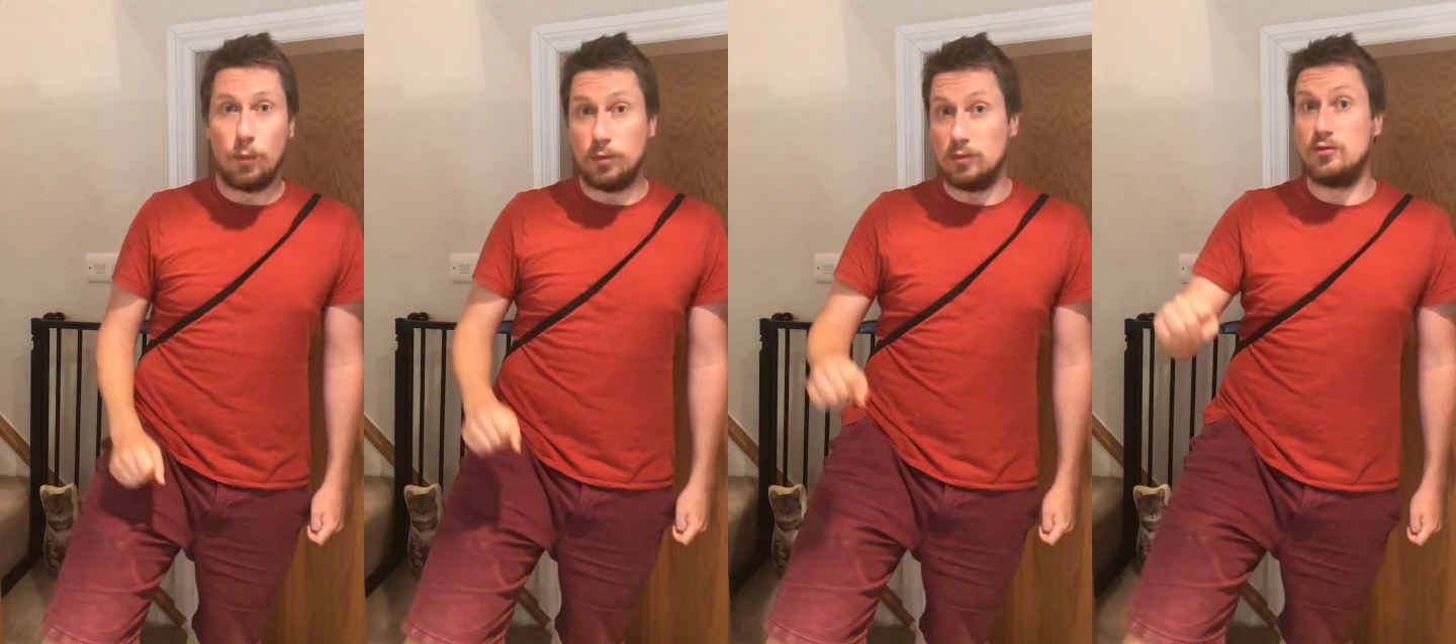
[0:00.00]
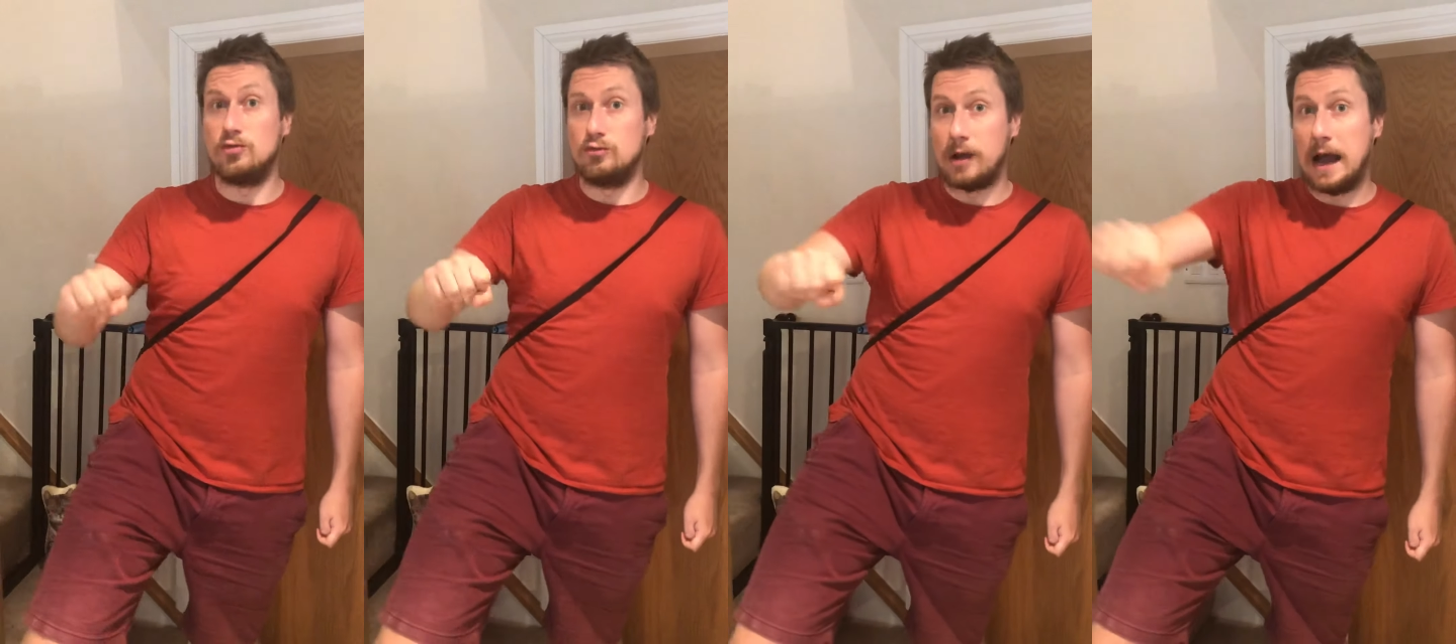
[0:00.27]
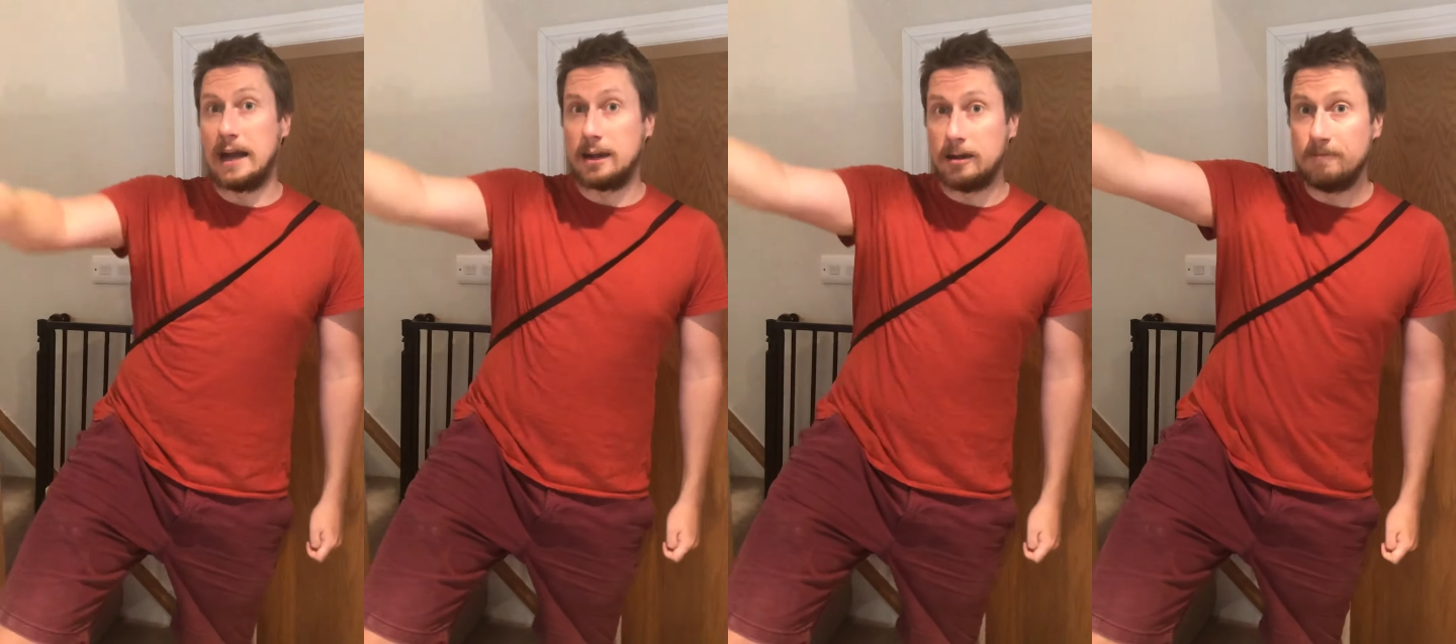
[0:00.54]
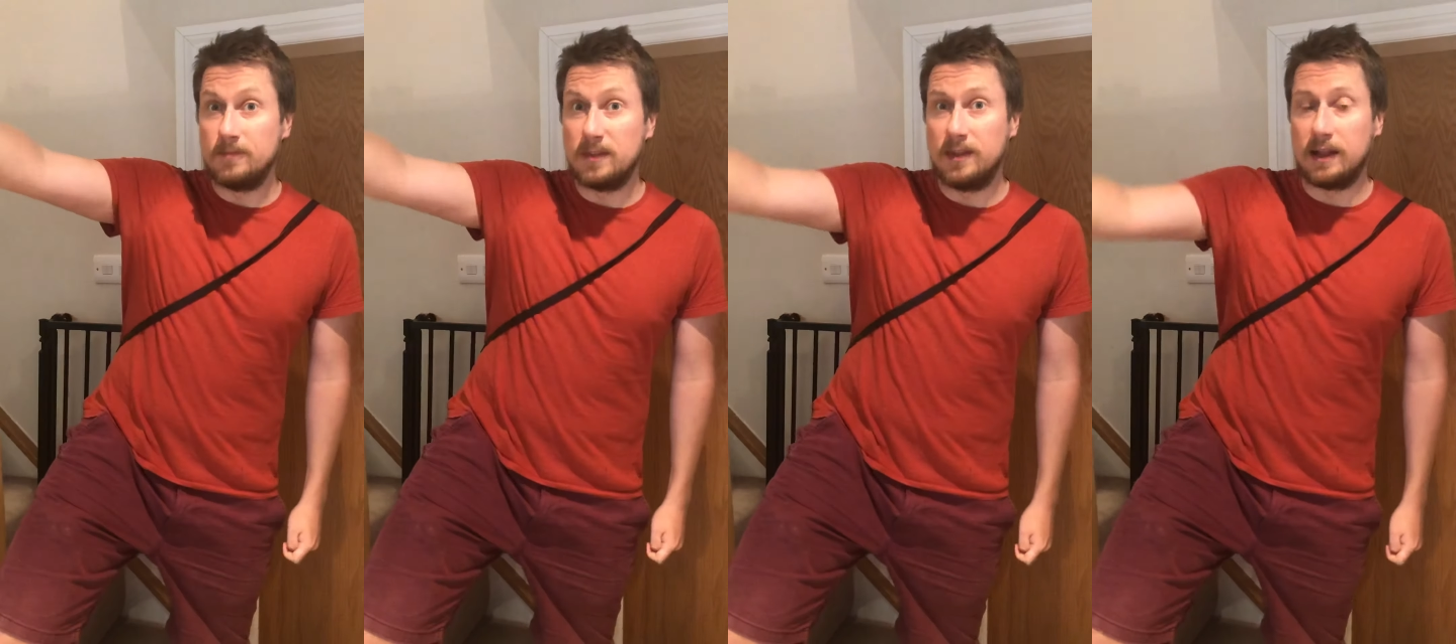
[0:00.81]
will drag
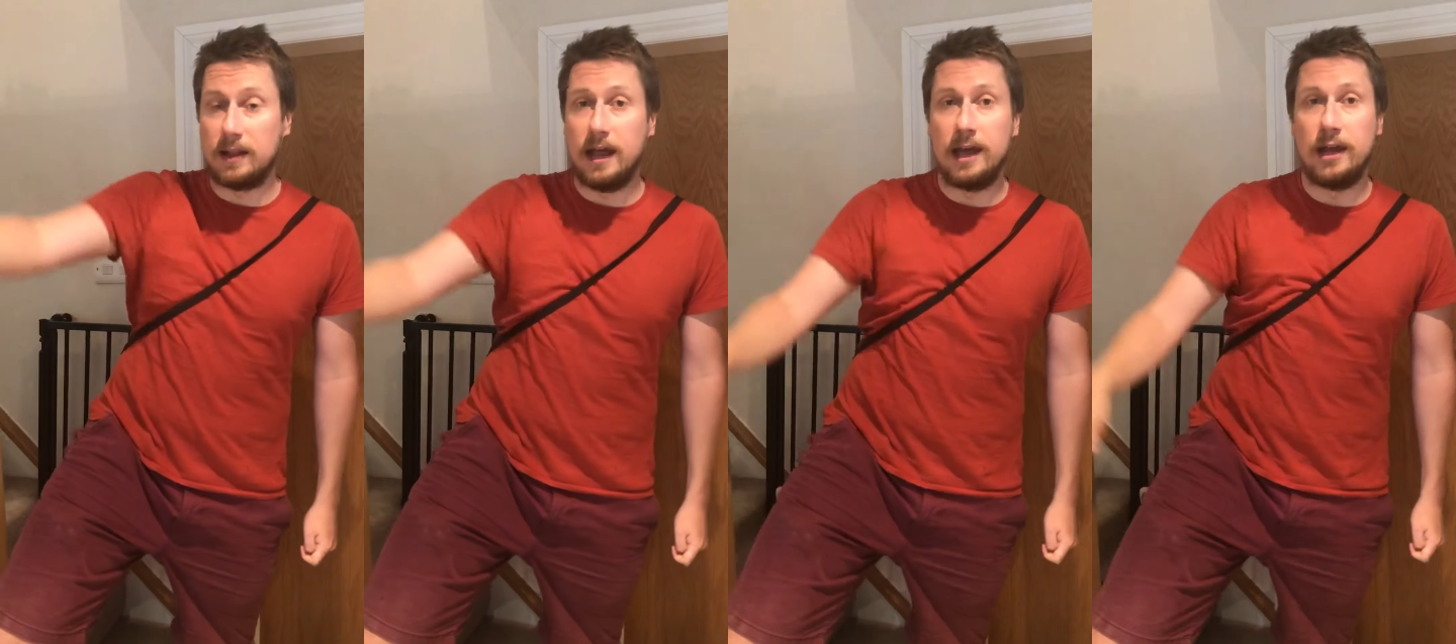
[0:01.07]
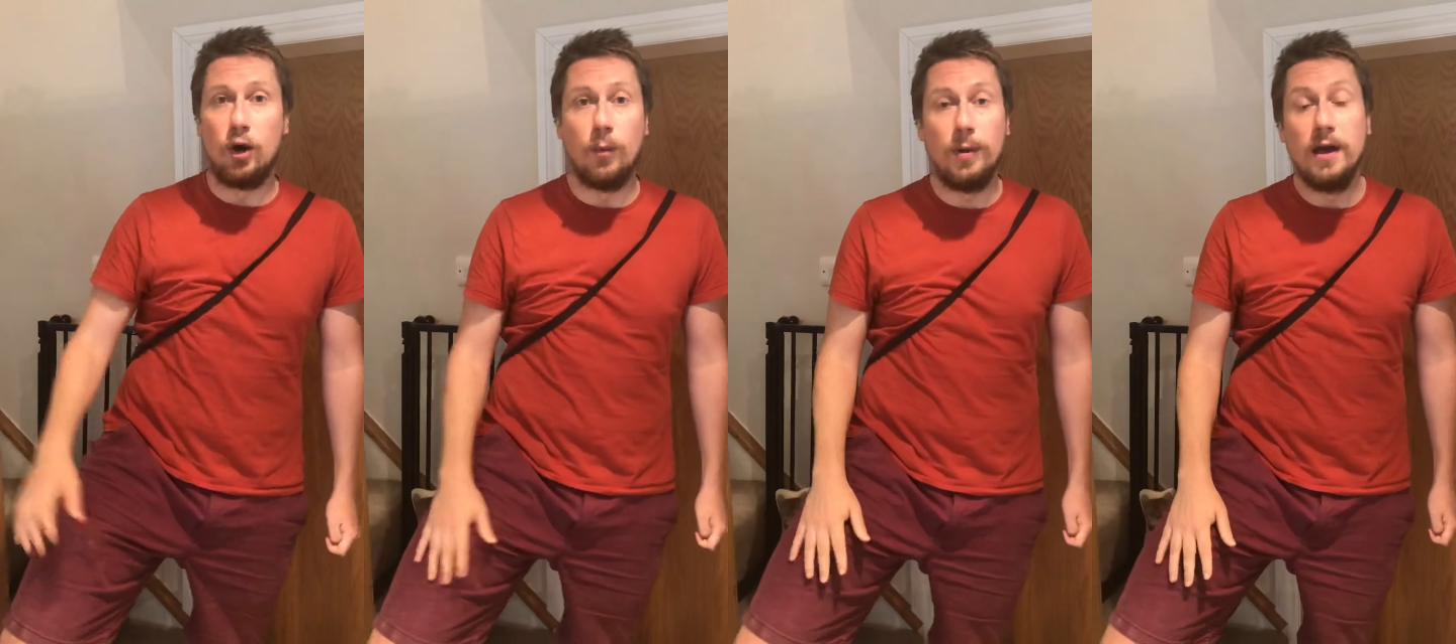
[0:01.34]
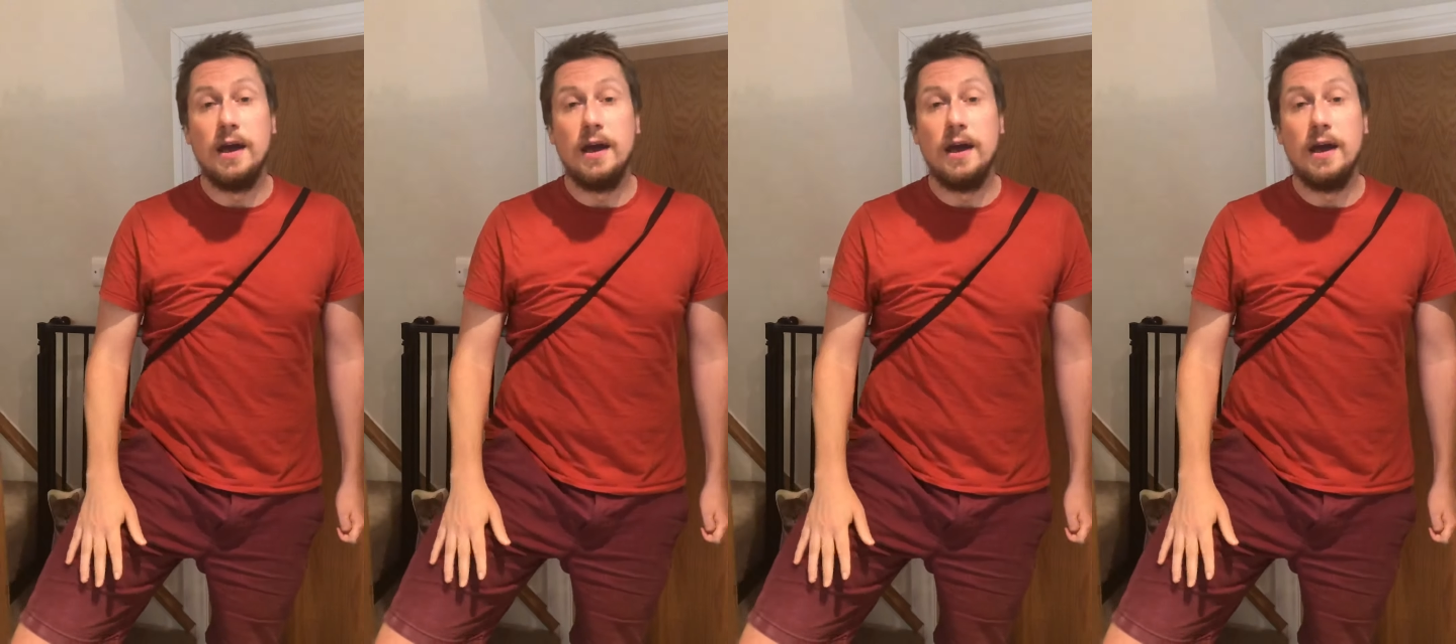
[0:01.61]
the client up.